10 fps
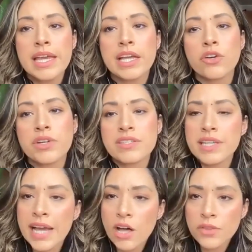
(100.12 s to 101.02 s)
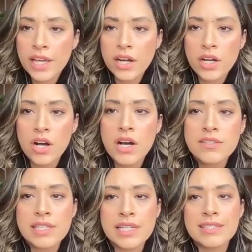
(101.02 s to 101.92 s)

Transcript: increasing healthcare costs and